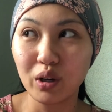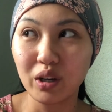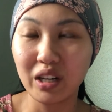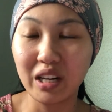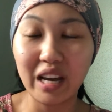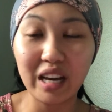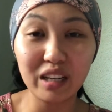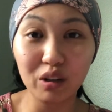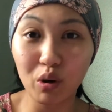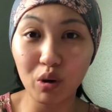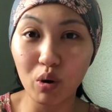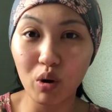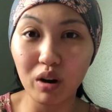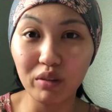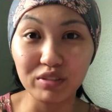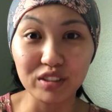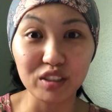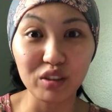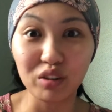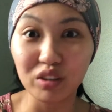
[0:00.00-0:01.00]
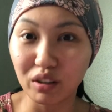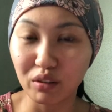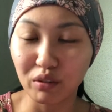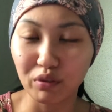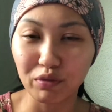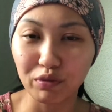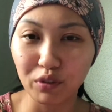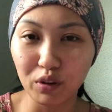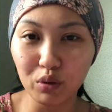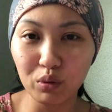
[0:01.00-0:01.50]
let go of certain
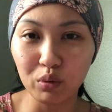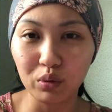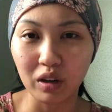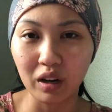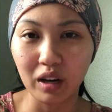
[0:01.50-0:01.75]
food